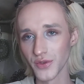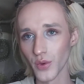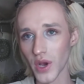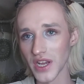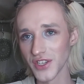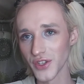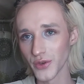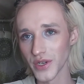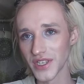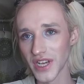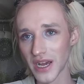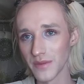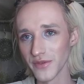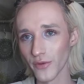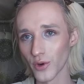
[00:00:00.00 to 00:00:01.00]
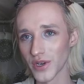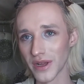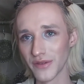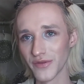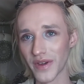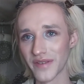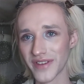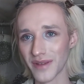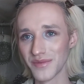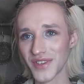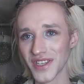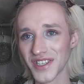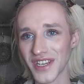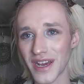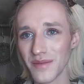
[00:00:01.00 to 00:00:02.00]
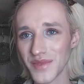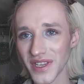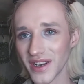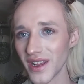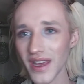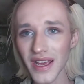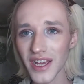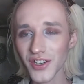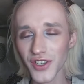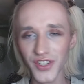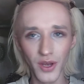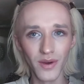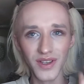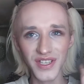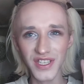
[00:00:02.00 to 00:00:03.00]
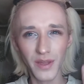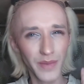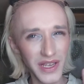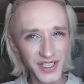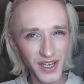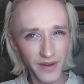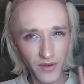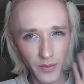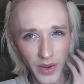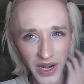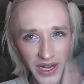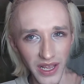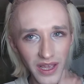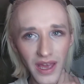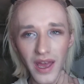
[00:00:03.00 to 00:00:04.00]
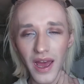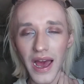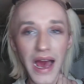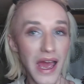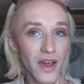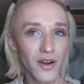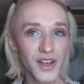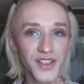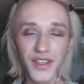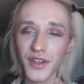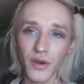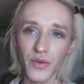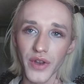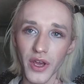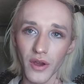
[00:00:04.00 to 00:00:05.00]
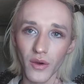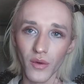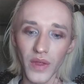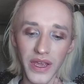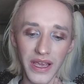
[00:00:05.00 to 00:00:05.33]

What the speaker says: twice, three times, four times, five times, six times, and just always sees the best in everybody? I honestly don't know.